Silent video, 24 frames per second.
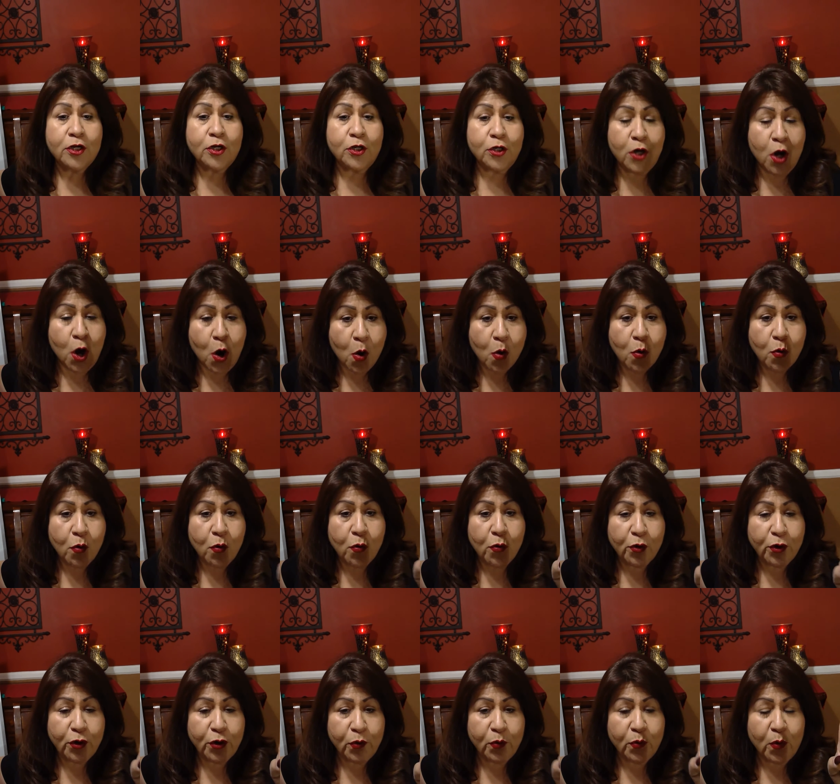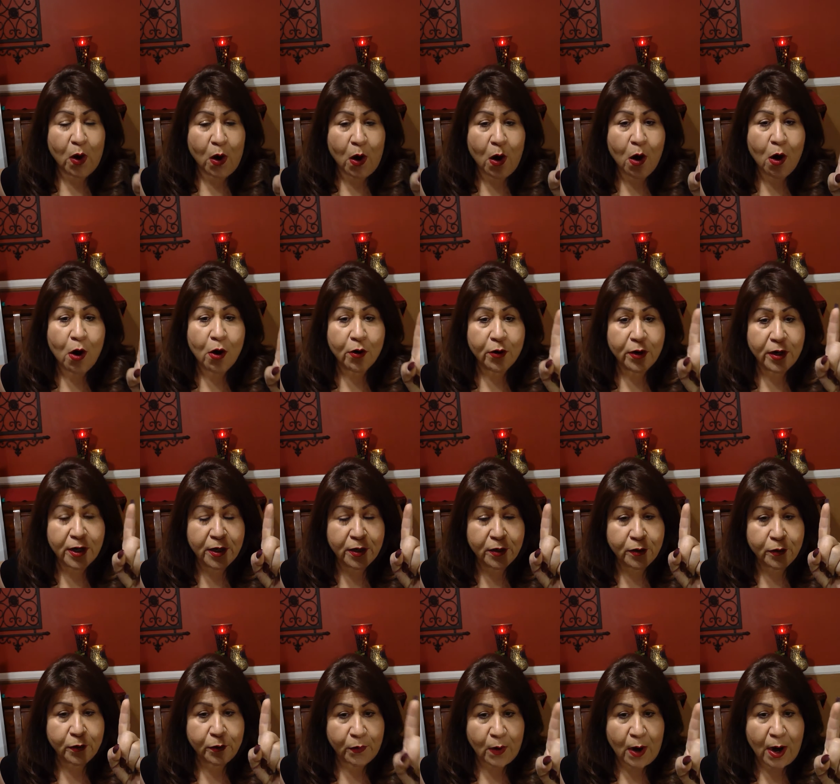Know who you are
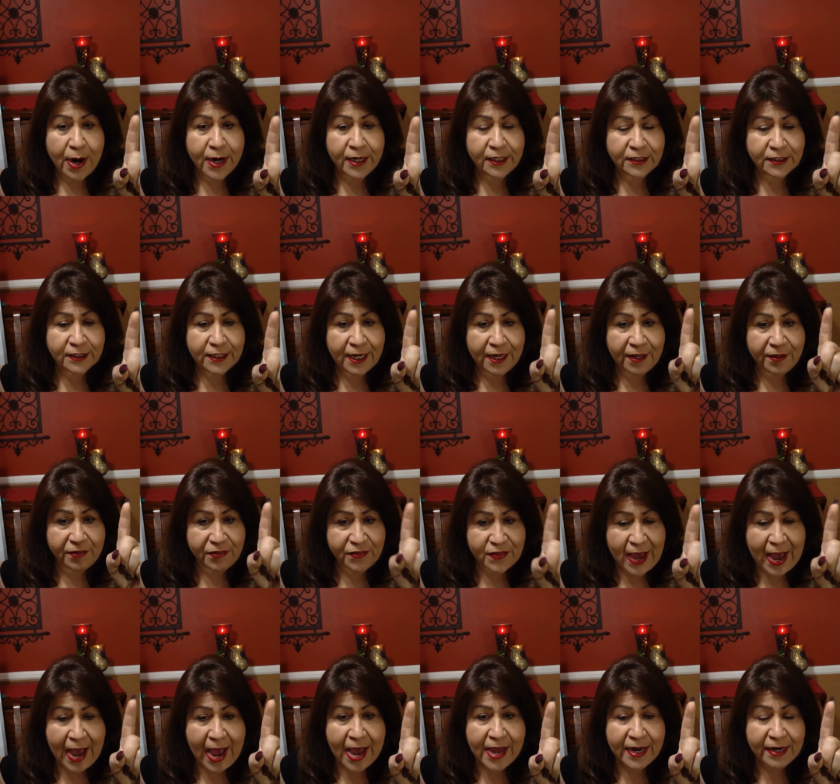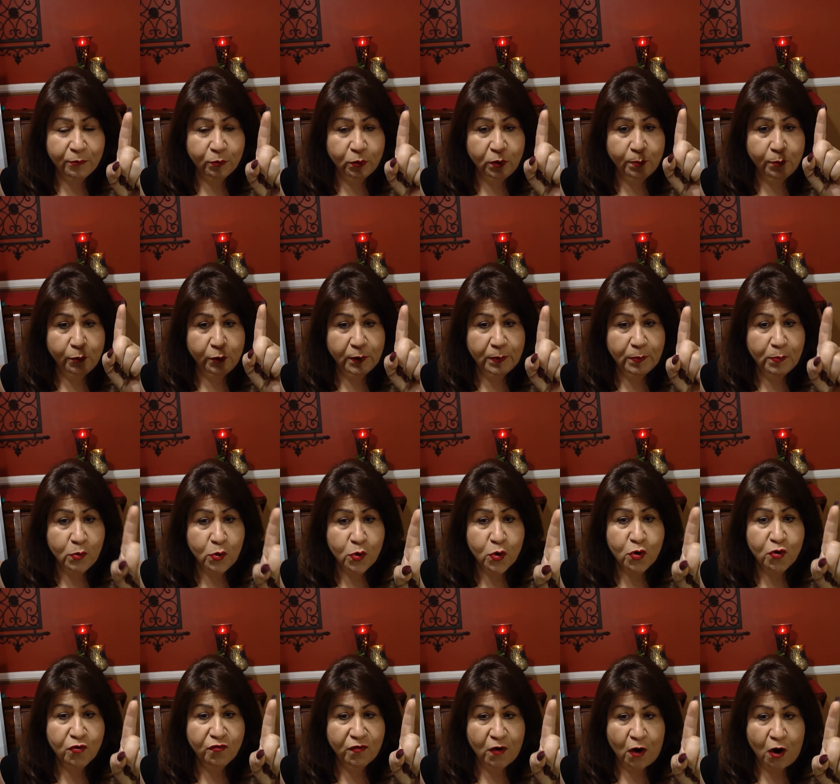in Christ, and that will
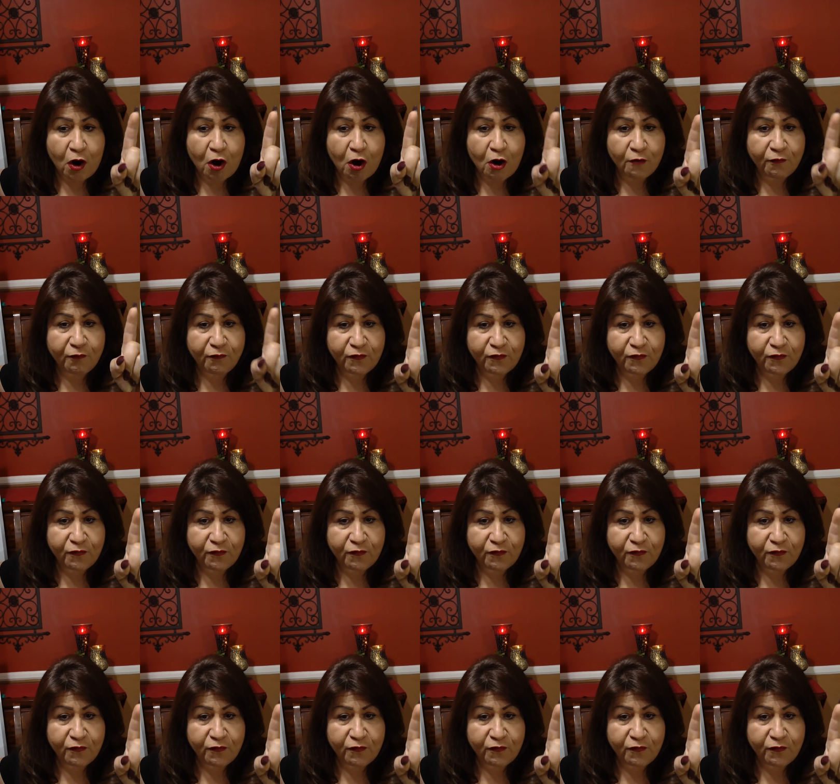remove all